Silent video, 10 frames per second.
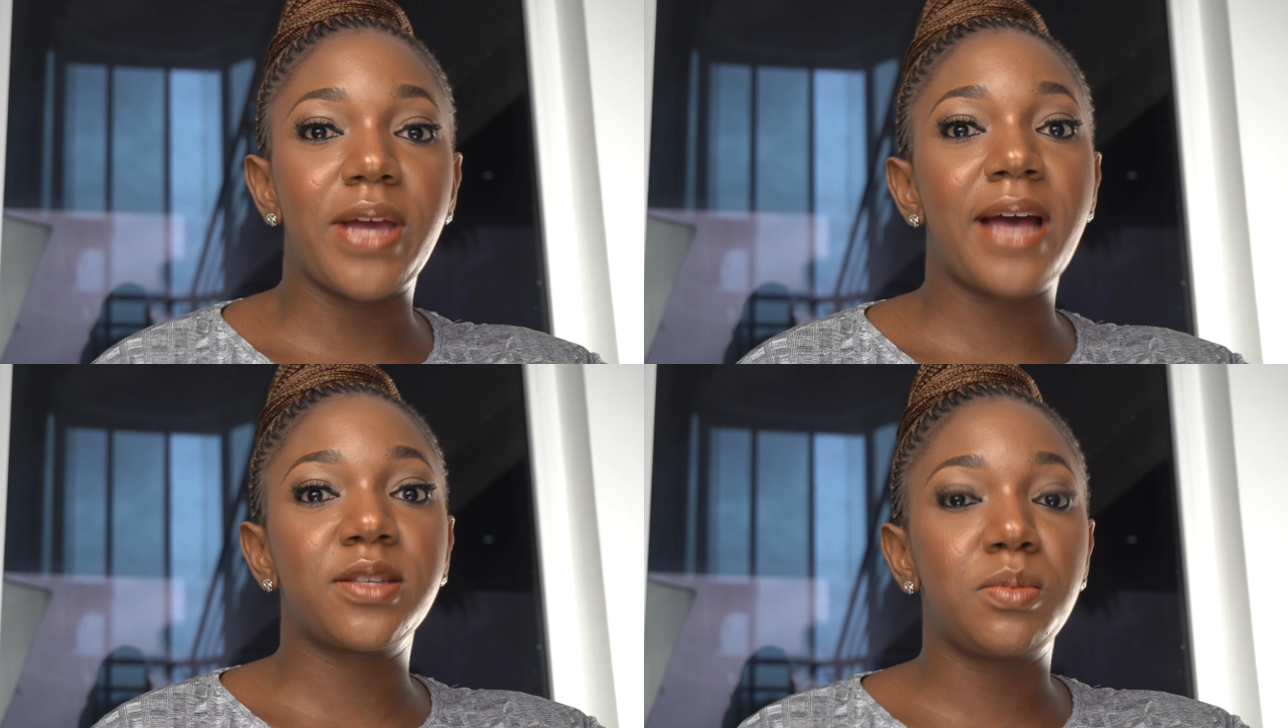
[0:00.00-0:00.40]

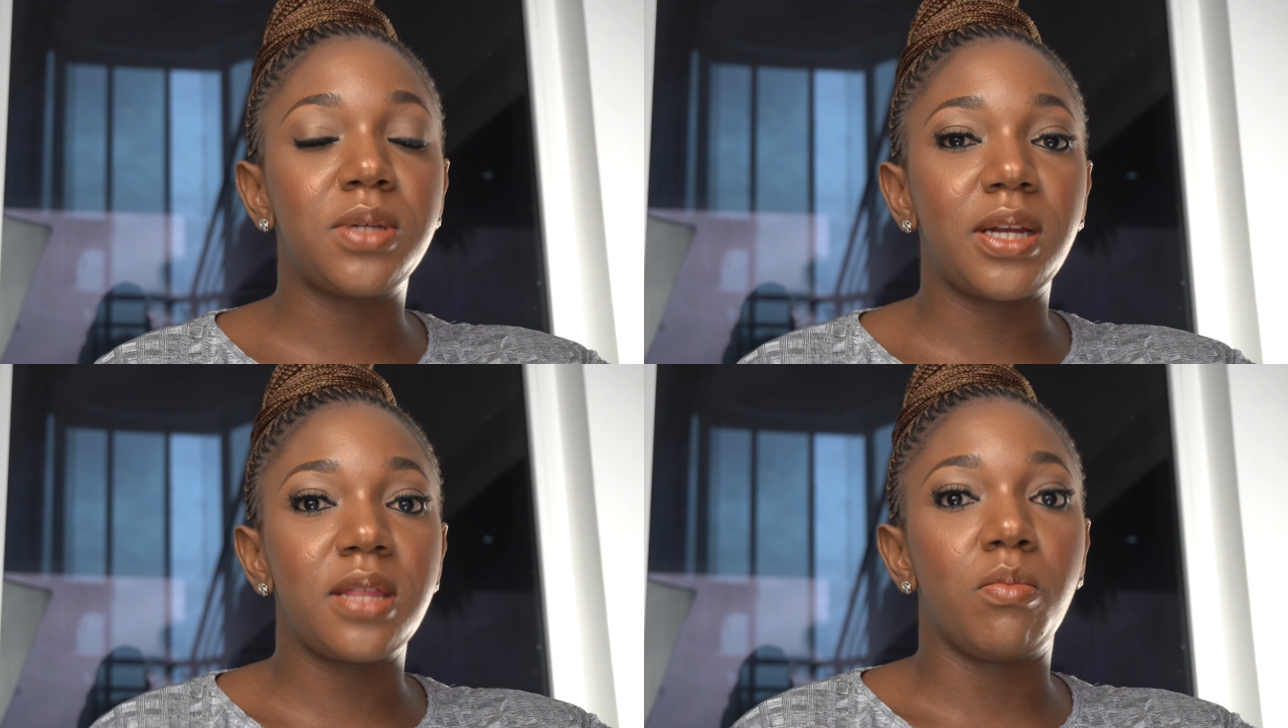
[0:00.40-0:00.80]
It has to be
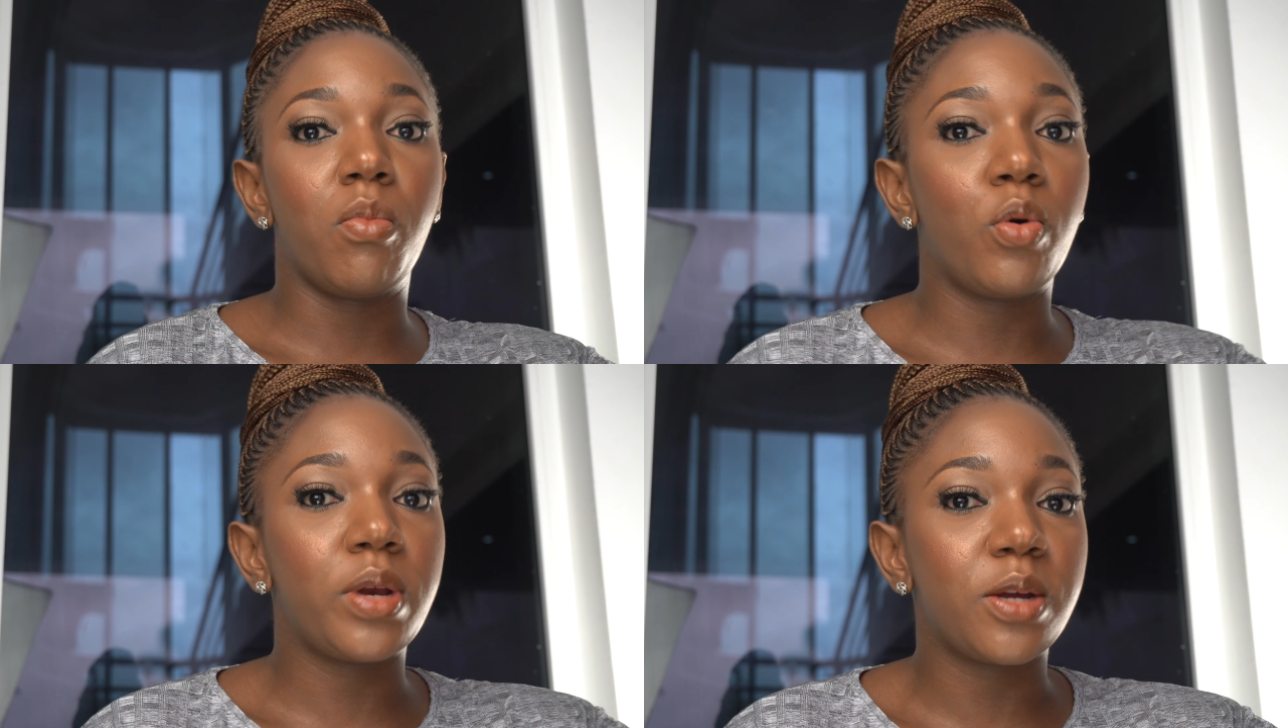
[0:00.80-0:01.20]
done in the
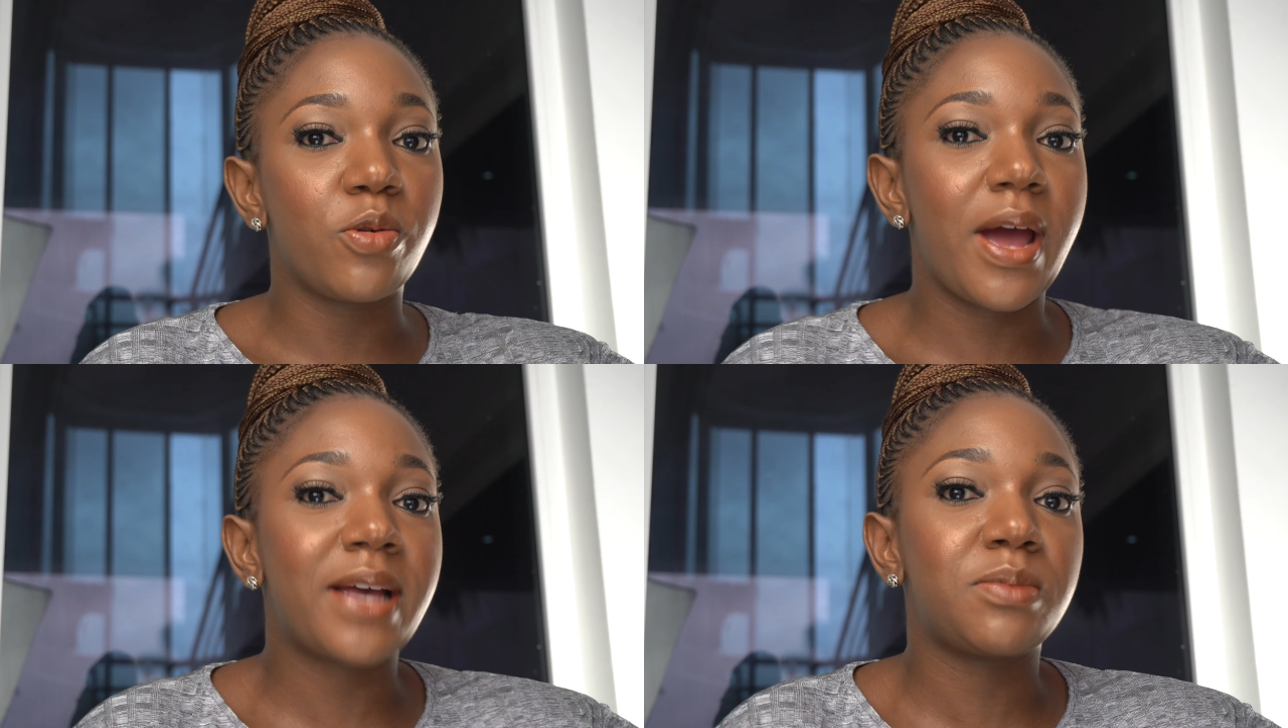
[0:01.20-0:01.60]
morning,
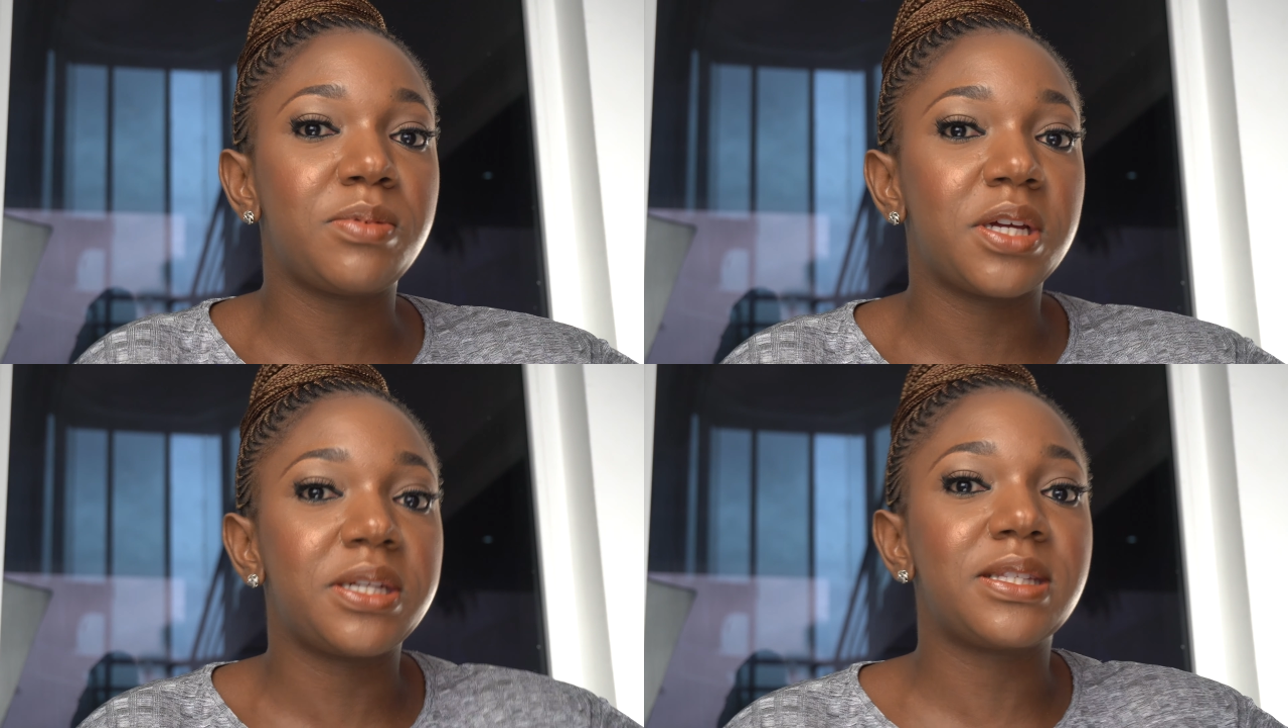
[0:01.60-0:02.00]
or it has to
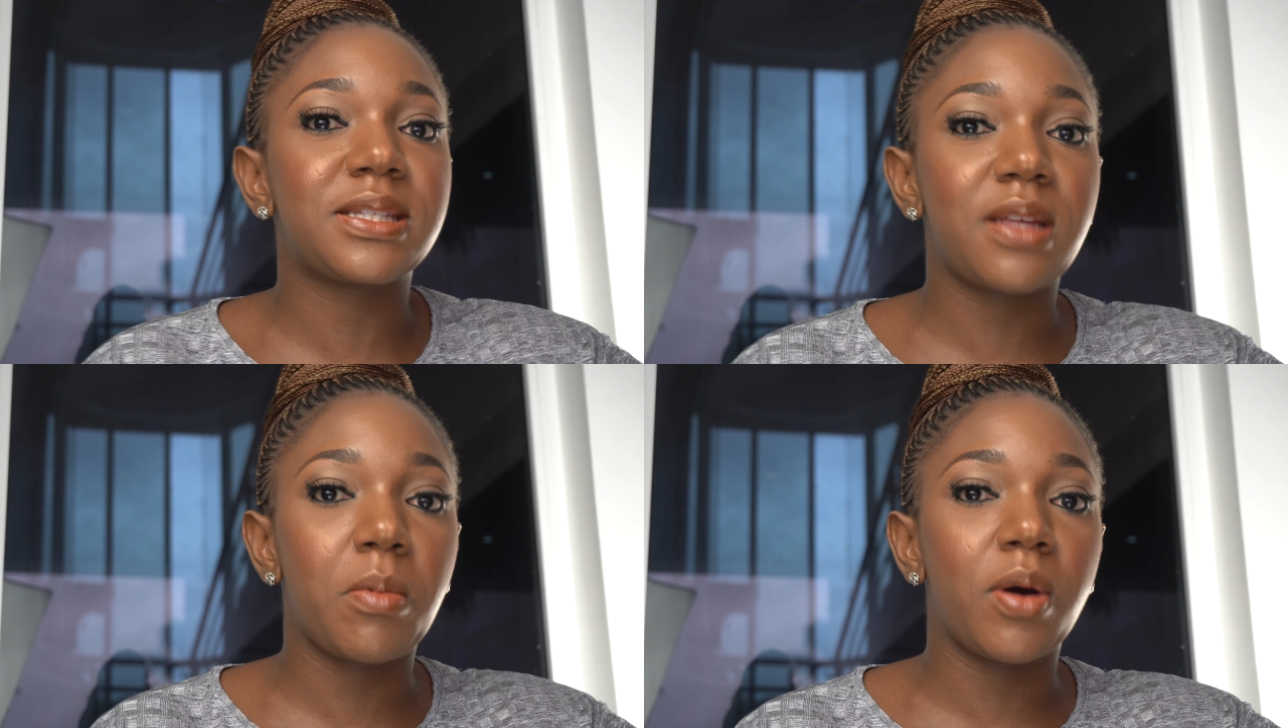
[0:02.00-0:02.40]
be done in the
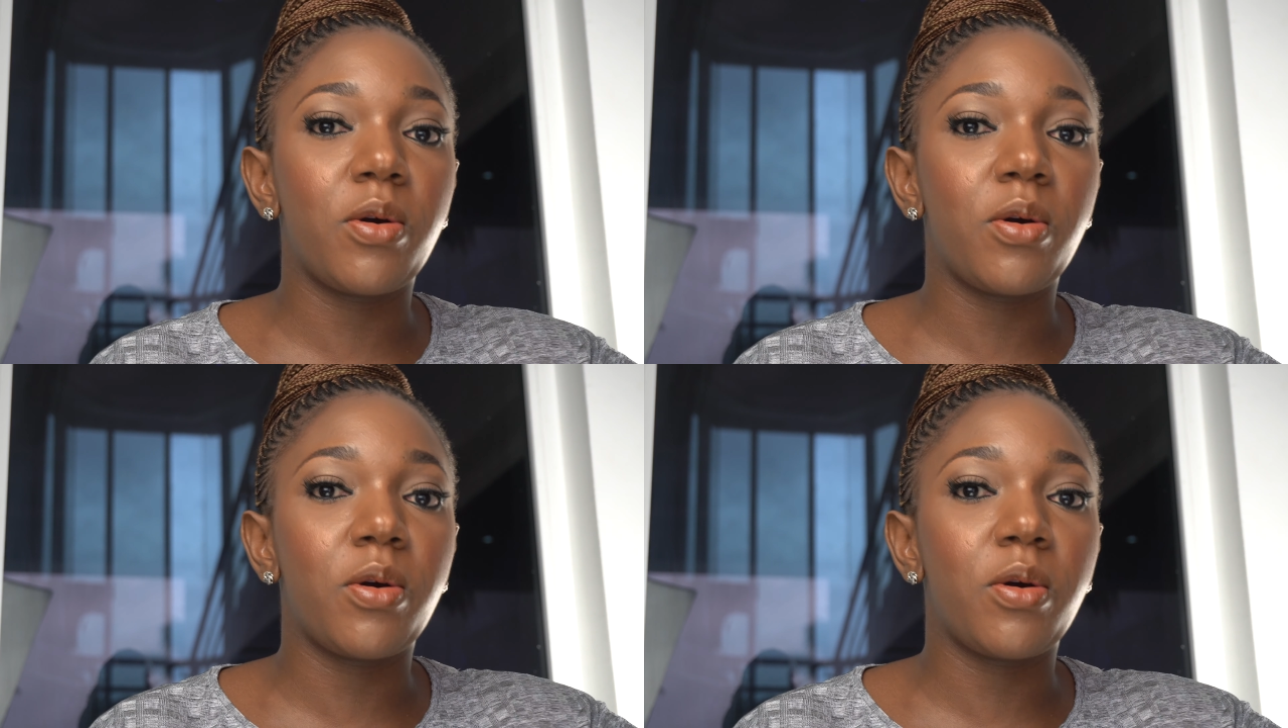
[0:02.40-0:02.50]
summer,